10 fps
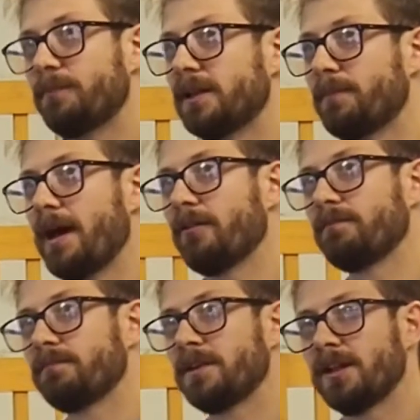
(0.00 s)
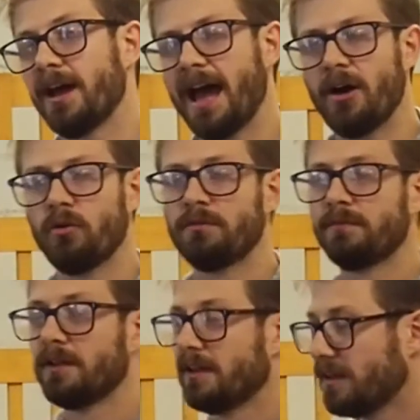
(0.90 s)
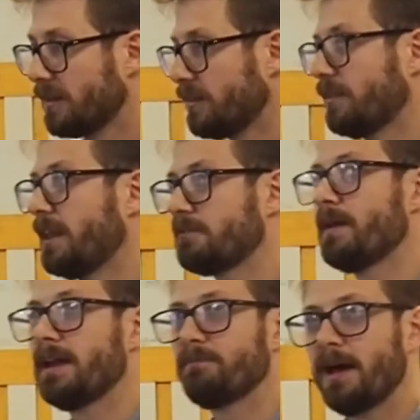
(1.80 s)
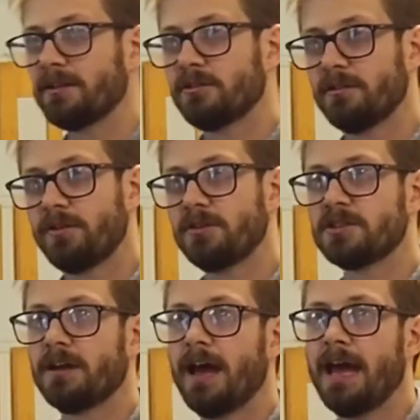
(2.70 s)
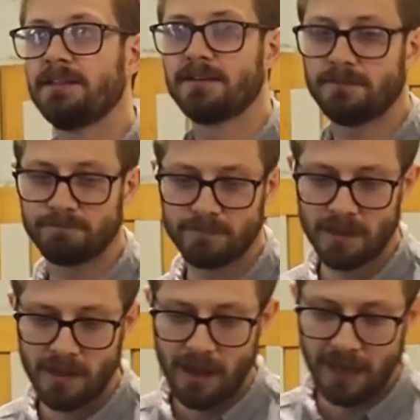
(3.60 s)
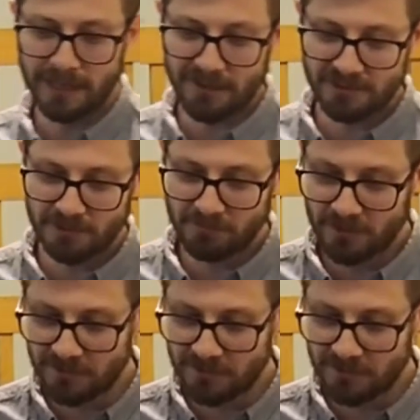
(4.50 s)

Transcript: bit about how this may impact on the future. And I guess the